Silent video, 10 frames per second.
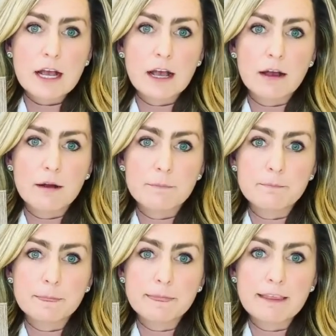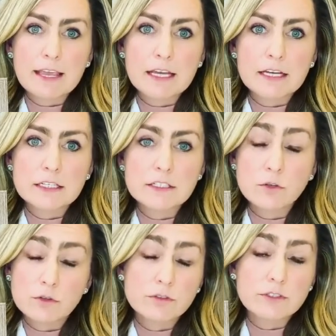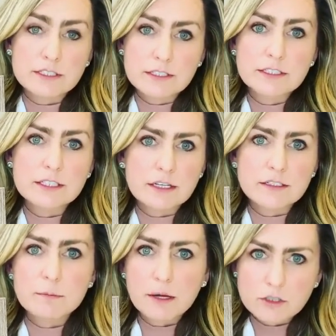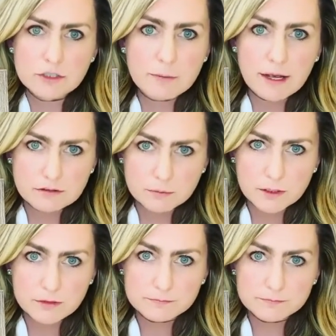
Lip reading: and social distancing as much as possible.